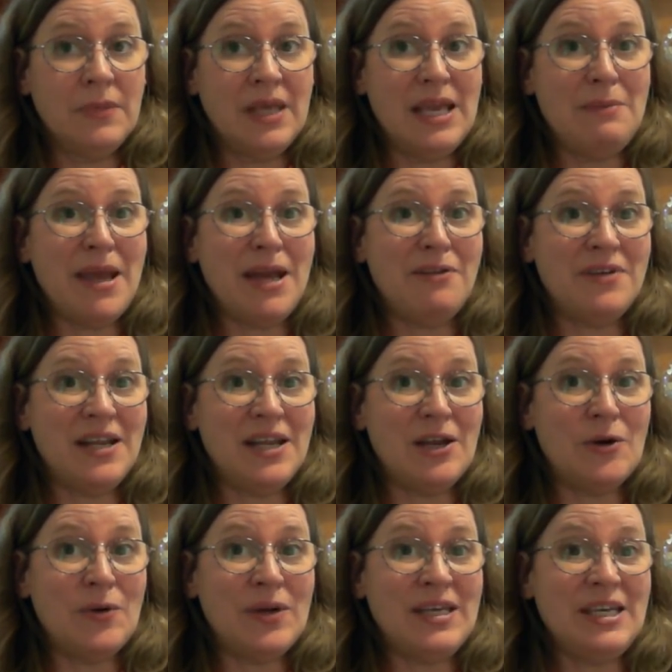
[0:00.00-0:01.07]
He made a
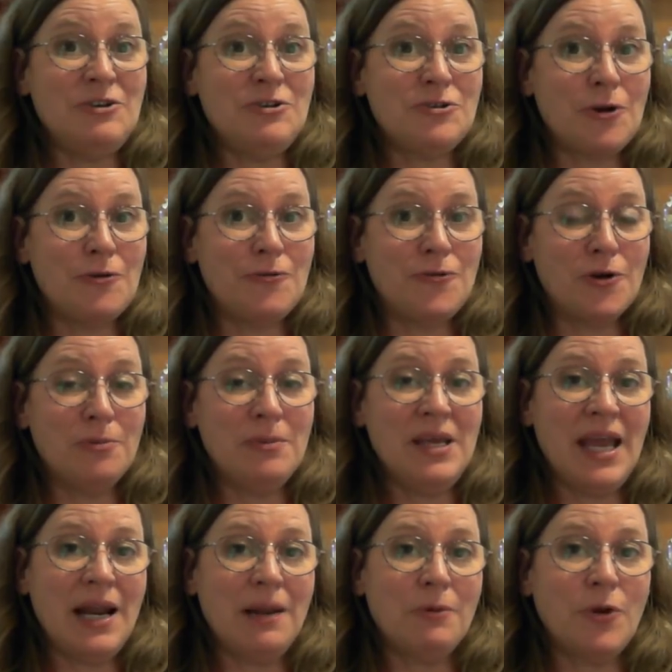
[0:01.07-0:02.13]
video intro for
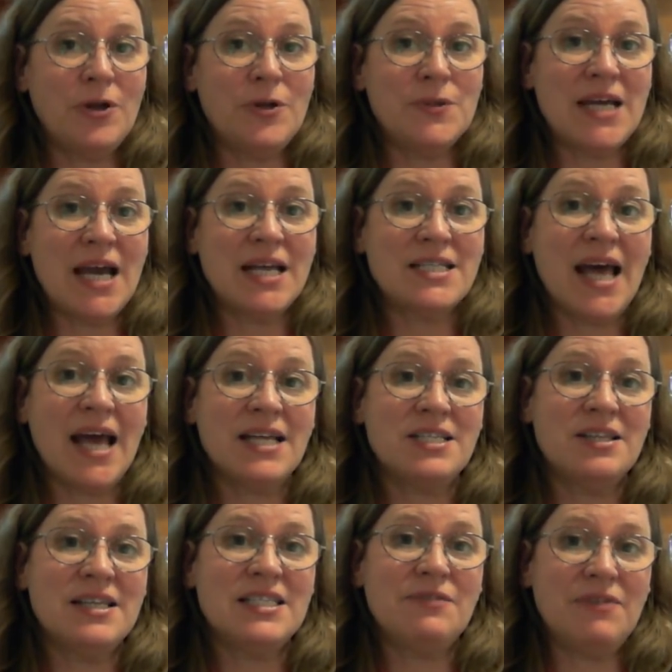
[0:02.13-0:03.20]
me, and I'm going to attach that
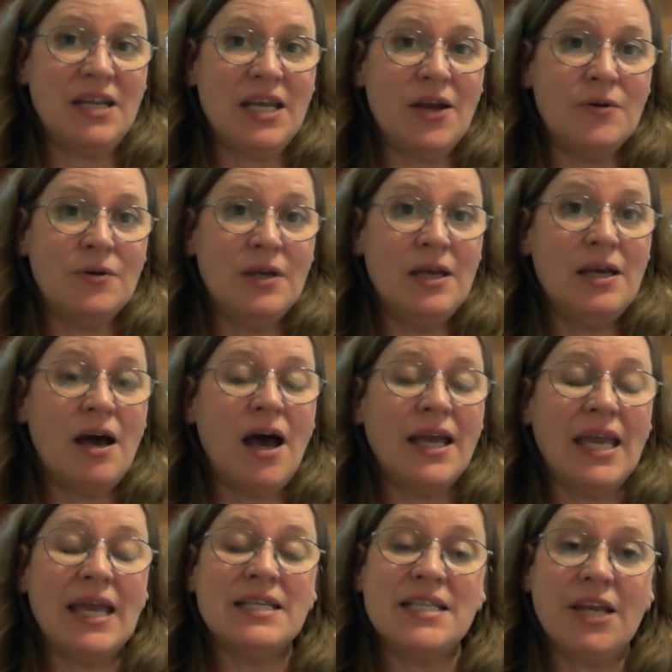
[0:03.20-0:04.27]
to this video. I
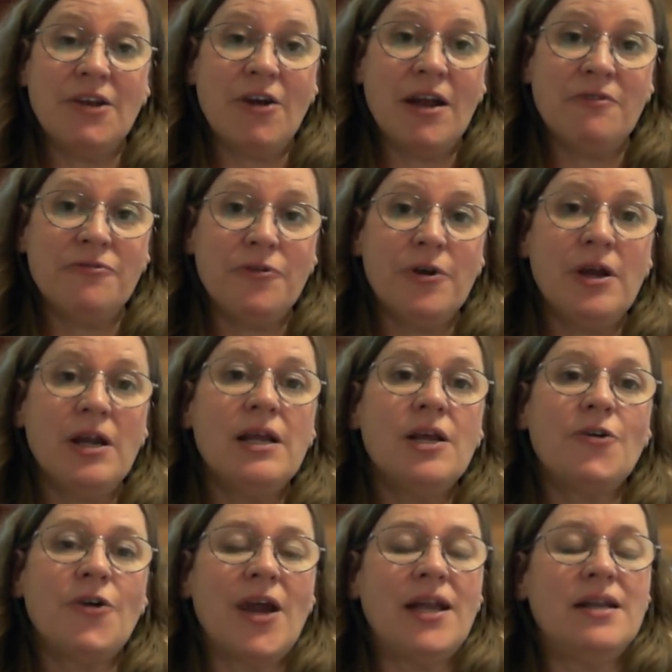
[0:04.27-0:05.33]
can't take credit for it.
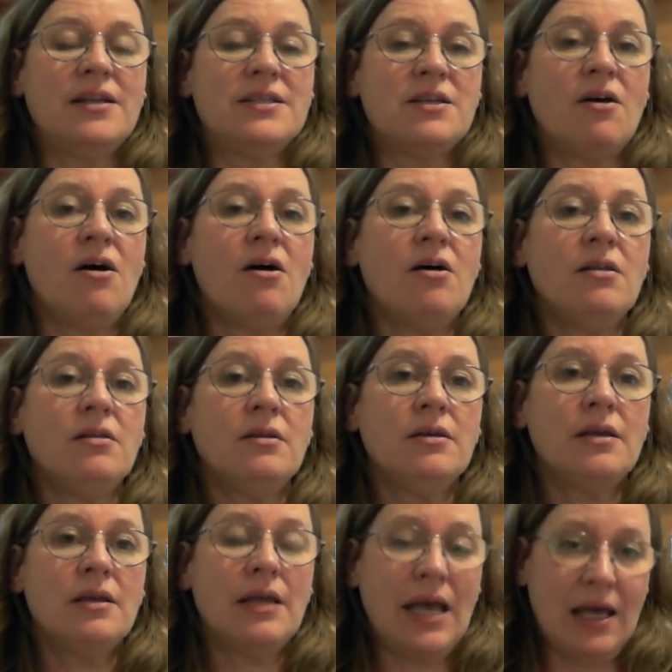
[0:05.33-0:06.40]
Credit is all
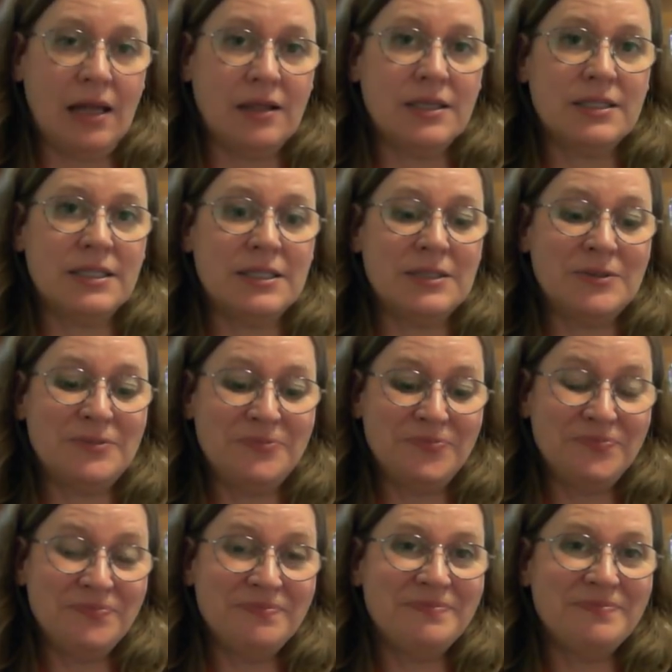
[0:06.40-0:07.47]
Alex's.
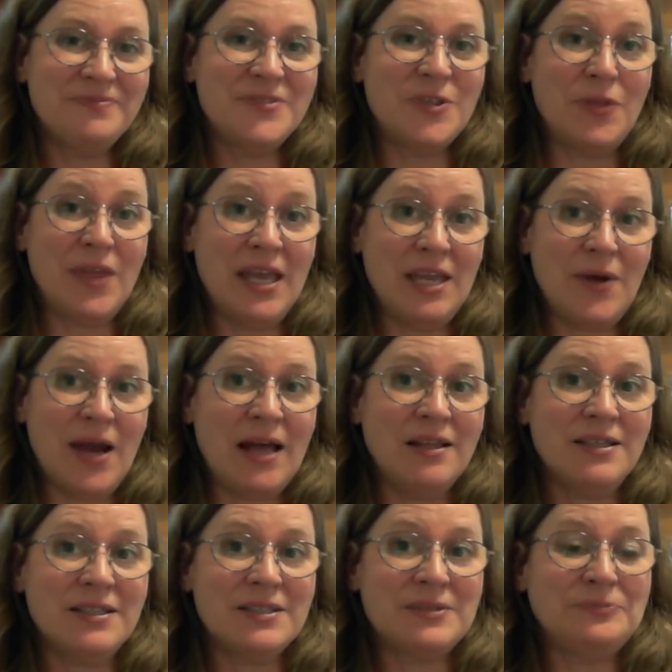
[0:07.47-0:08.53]
So thank you,
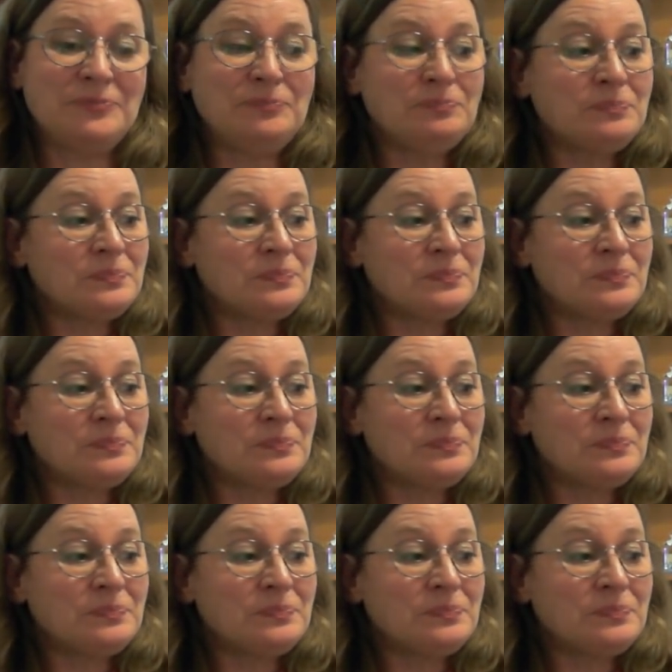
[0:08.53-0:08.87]
Alex.